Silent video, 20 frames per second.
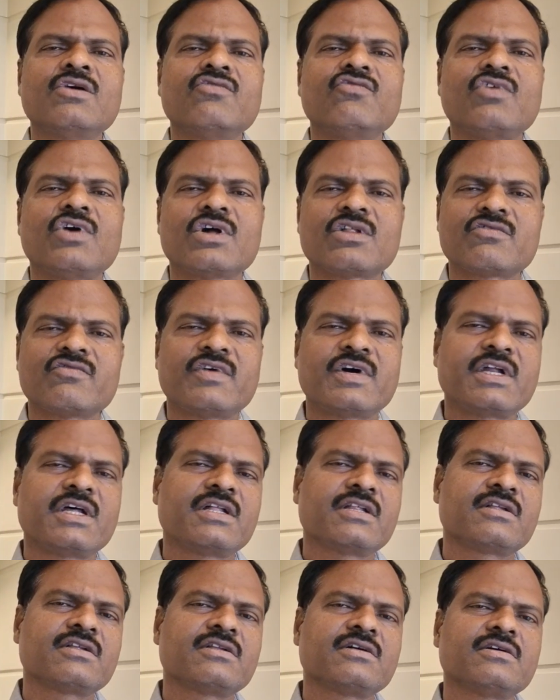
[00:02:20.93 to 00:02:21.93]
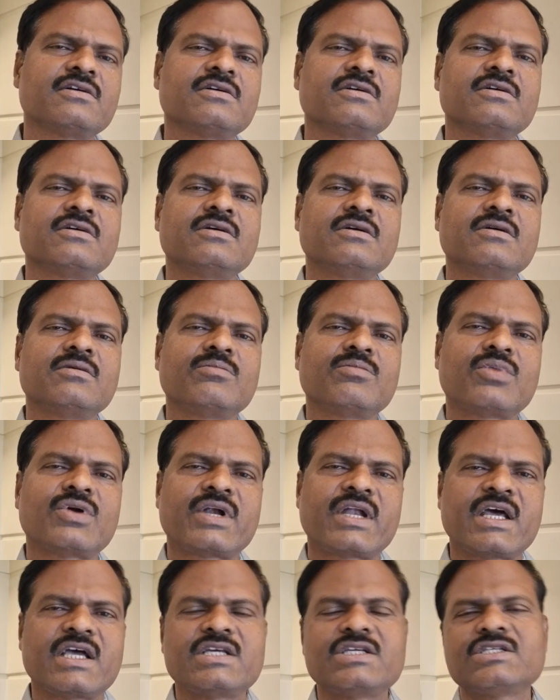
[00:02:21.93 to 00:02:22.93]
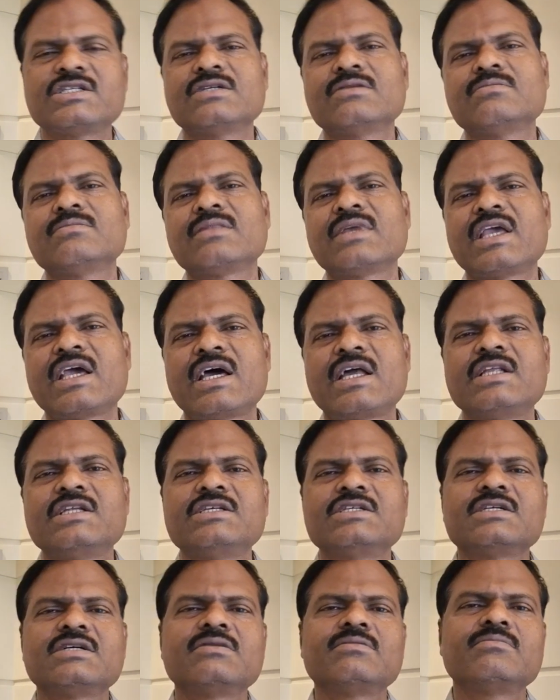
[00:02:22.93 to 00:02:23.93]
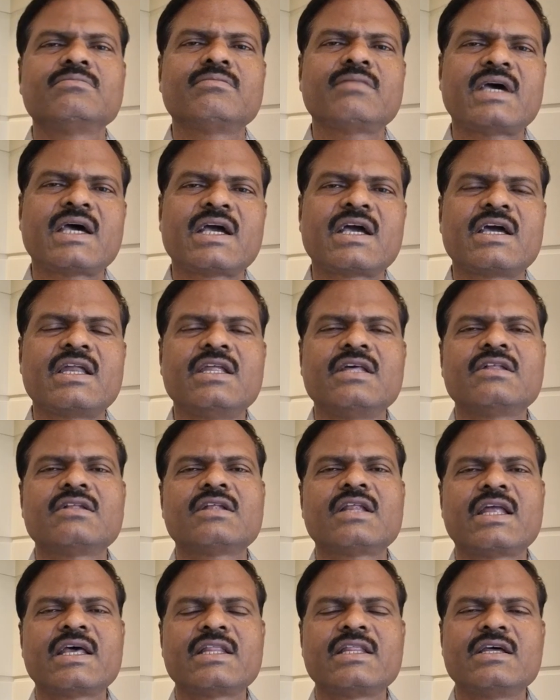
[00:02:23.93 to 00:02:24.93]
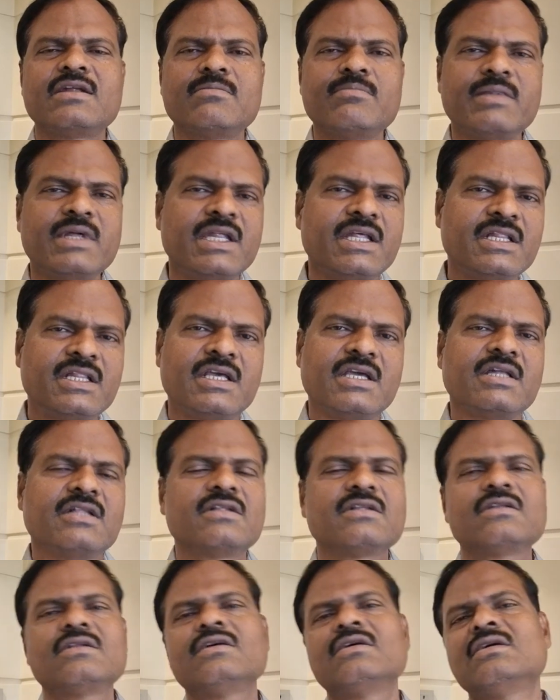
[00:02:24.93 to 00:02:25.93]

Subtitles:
Phosphorus, potassium, calcium, manganese, like that many things.